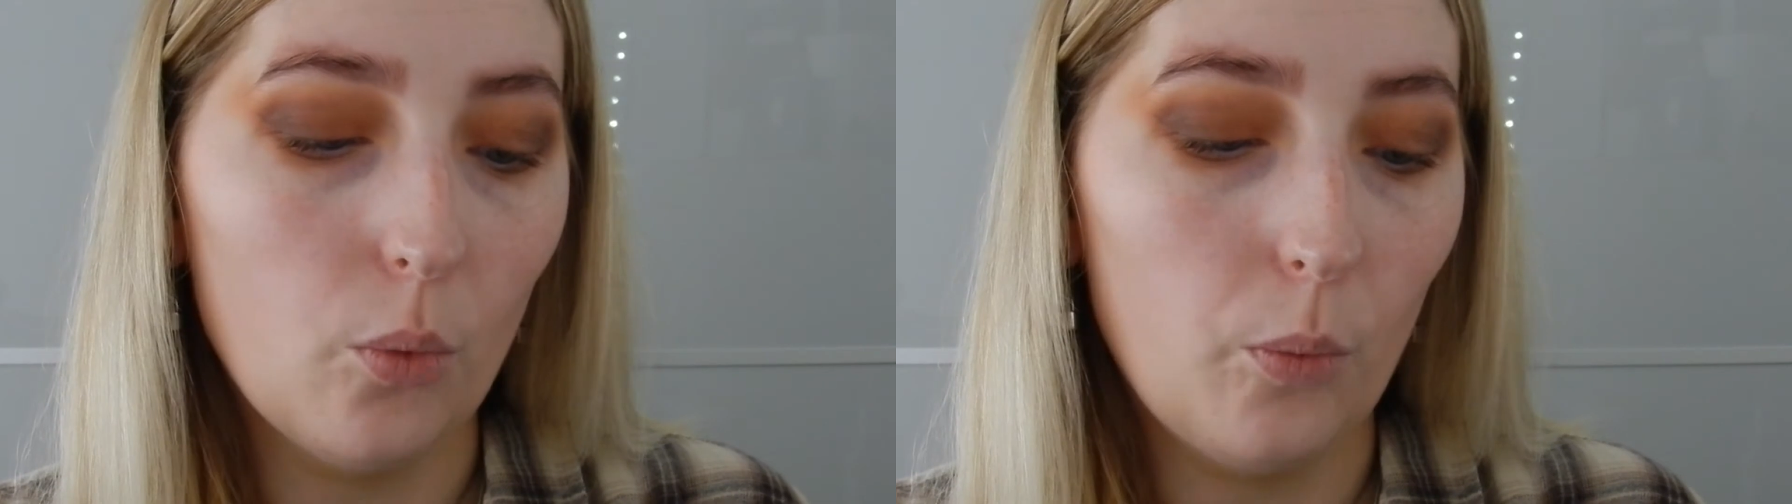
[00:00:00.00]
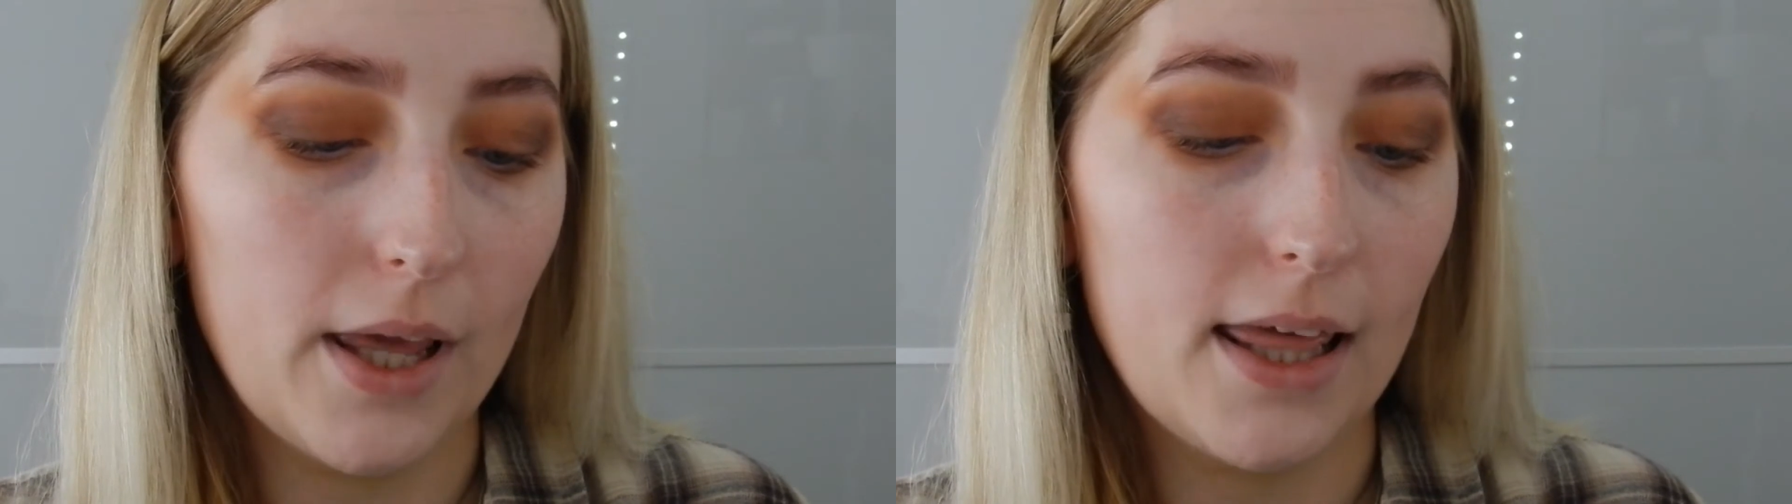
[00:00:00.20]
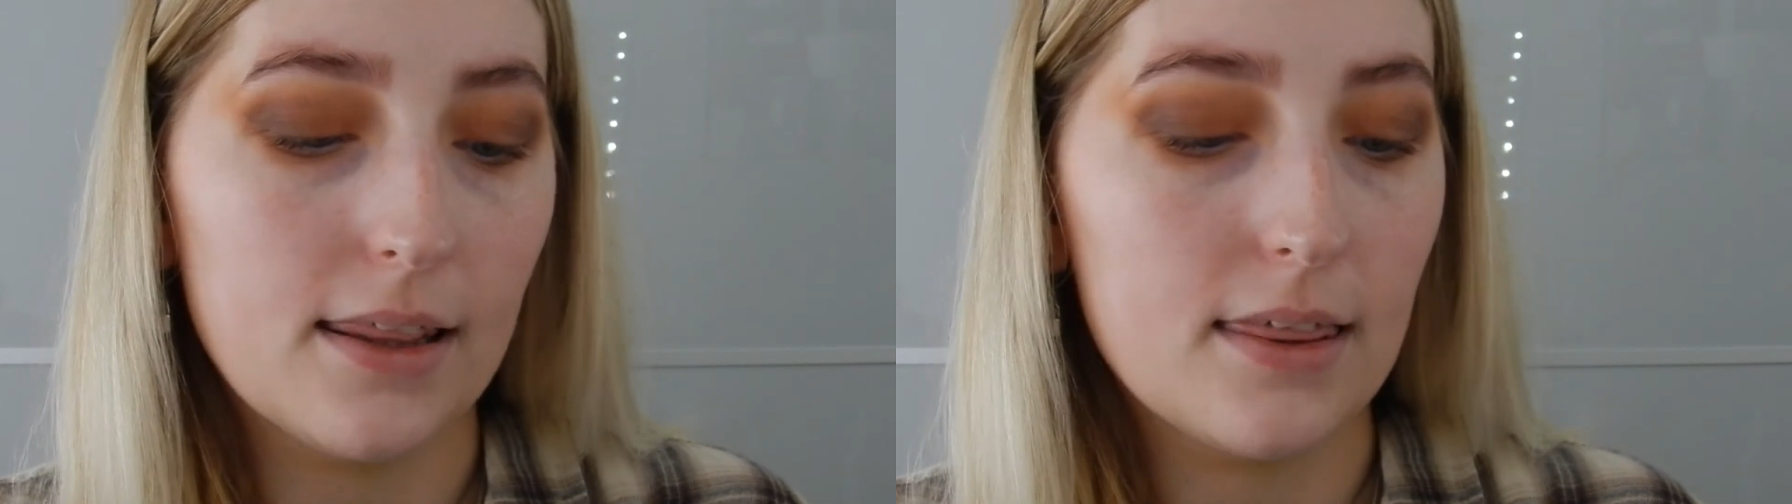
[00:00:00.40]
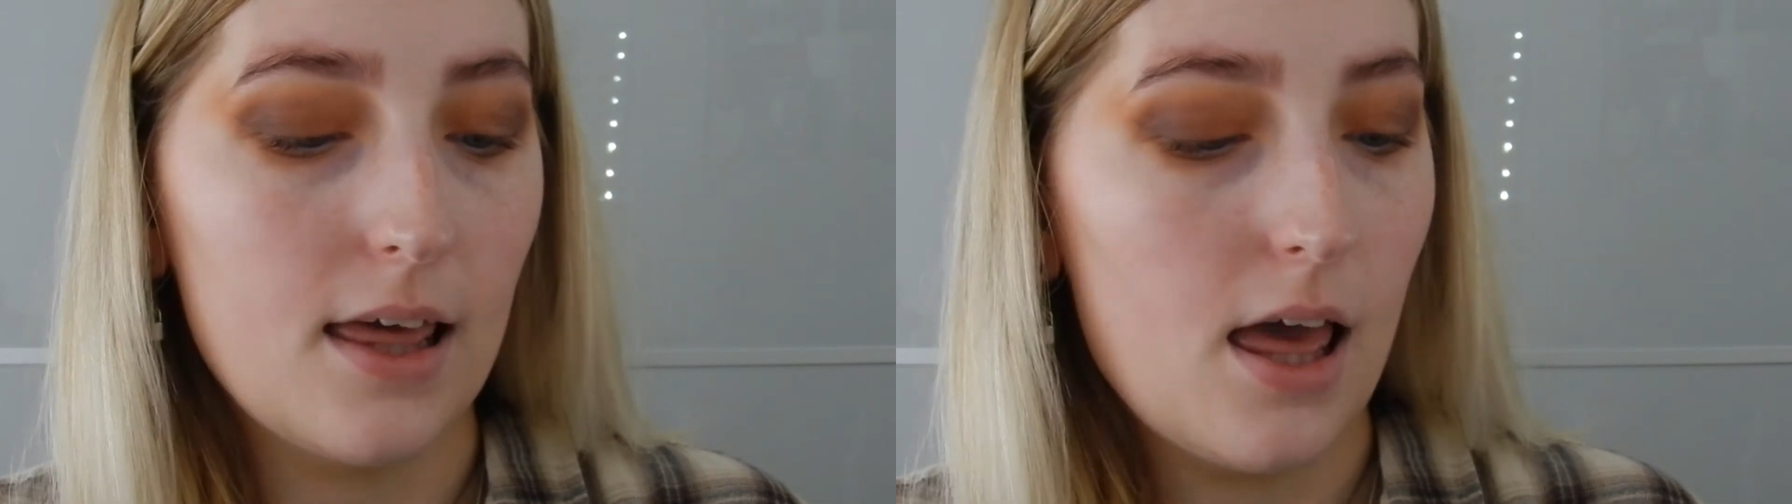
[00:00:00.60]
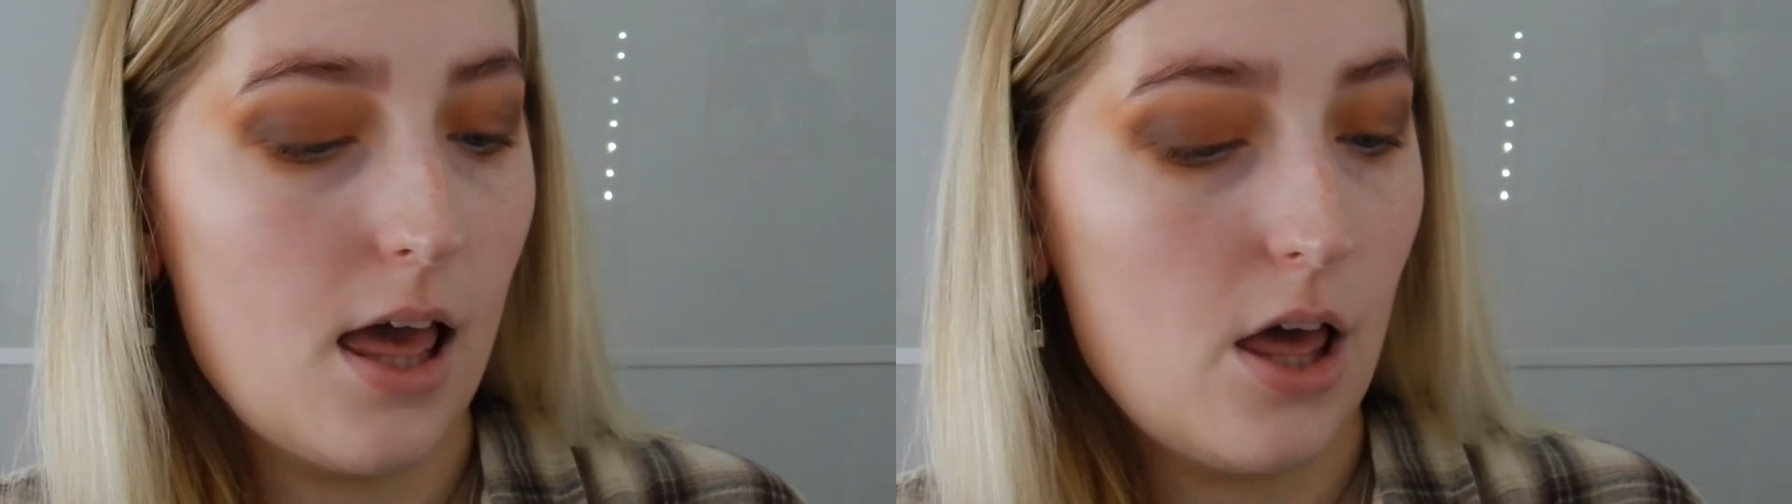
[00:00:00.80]
with
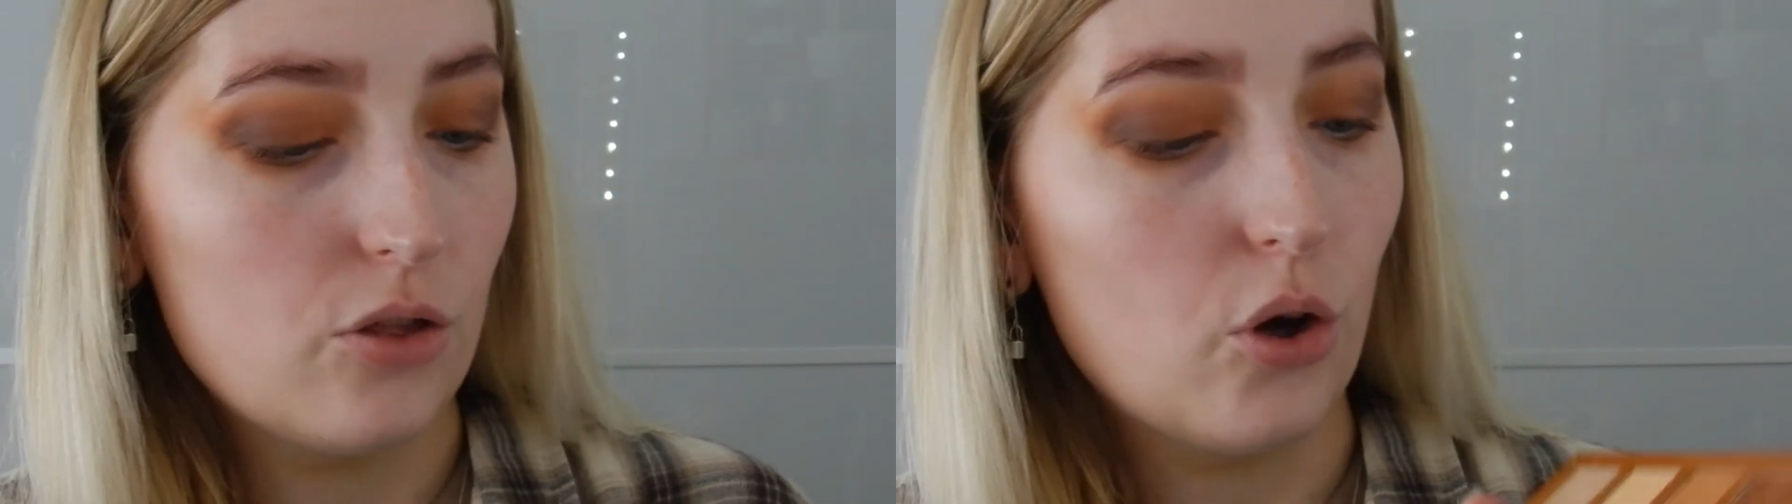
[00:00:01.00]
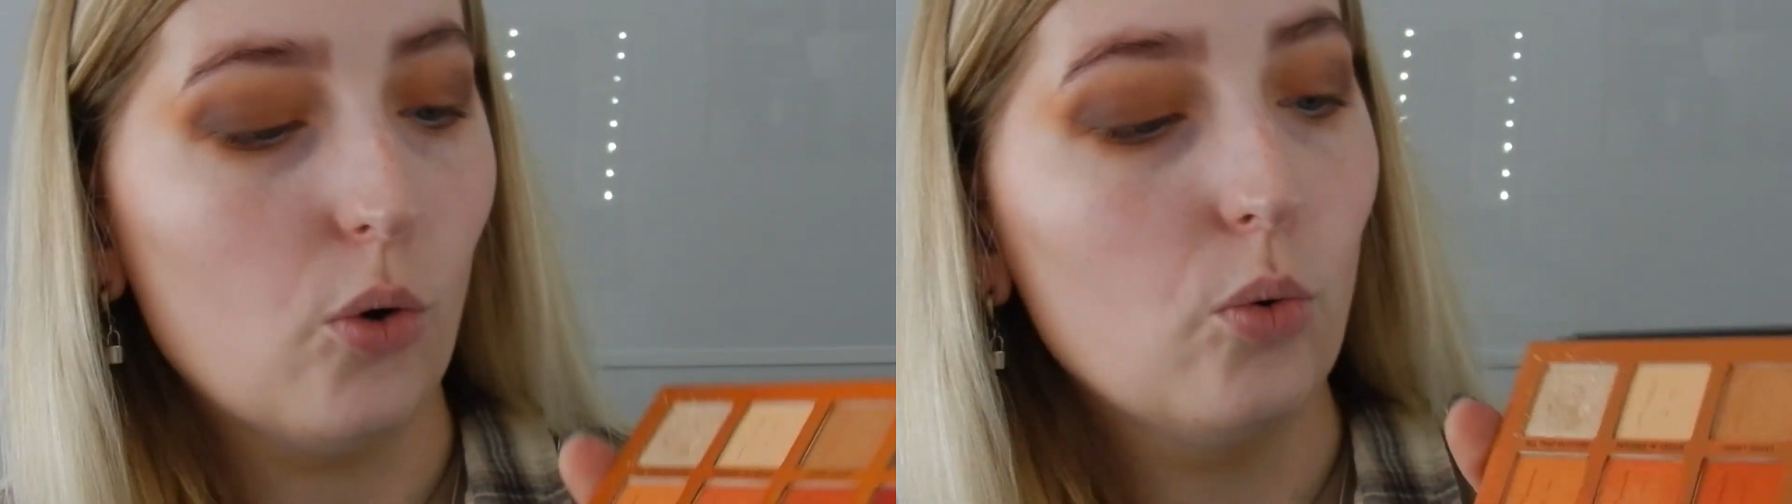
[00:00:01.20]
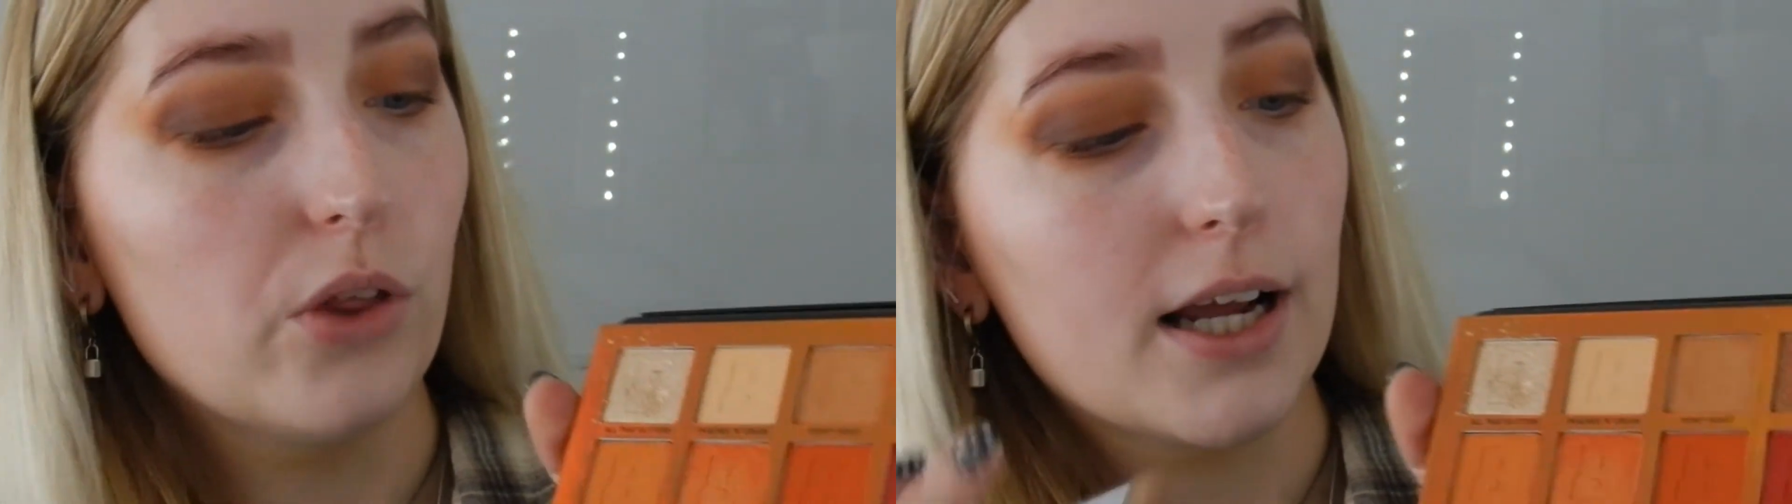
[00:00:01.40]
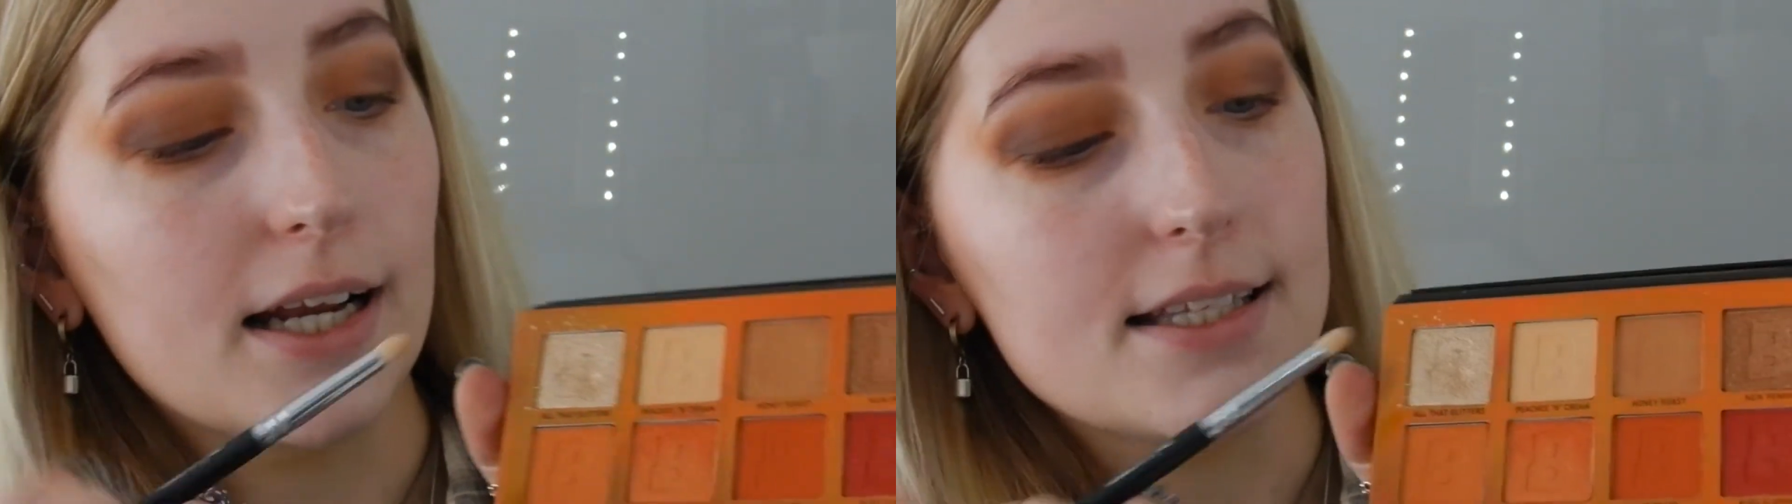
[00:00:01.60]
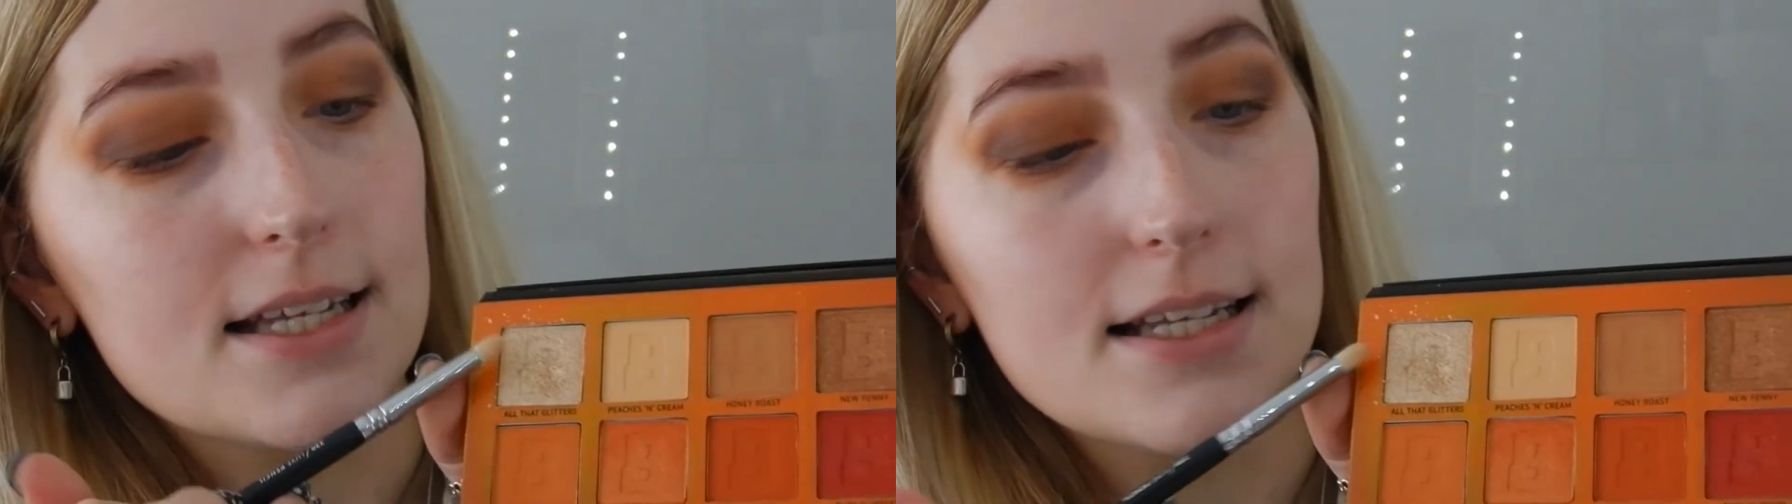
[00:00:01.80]
all that
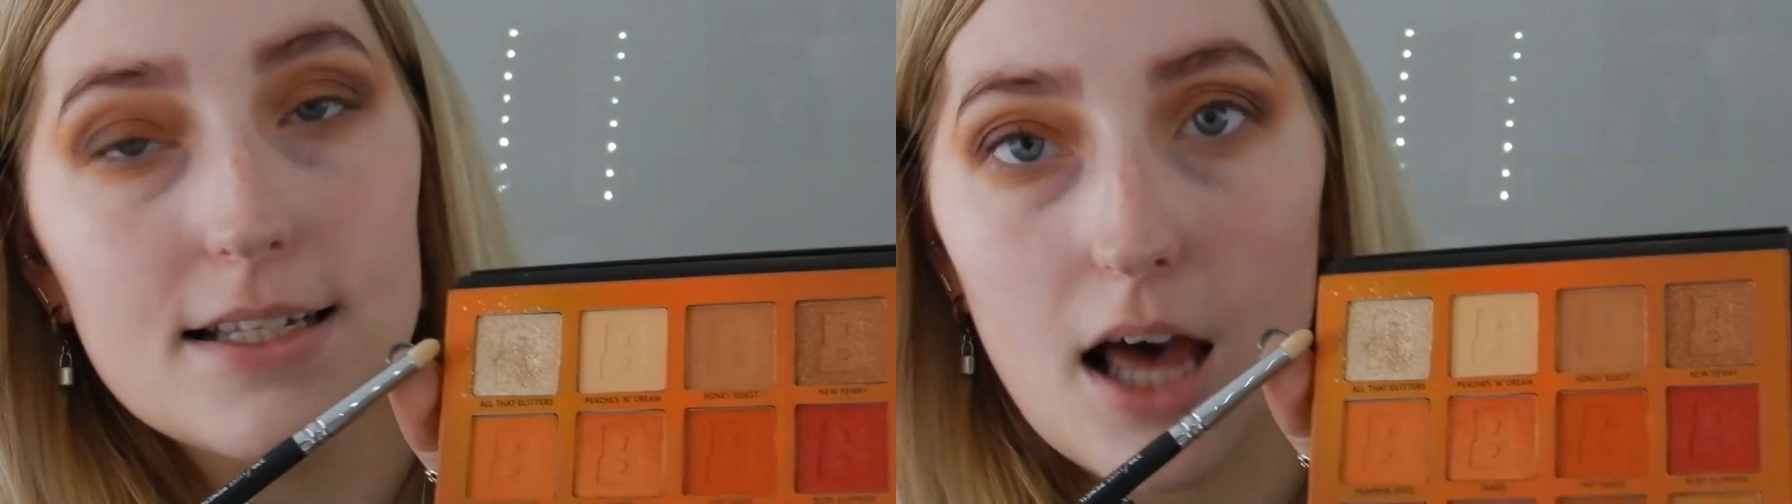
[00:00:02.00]
glitters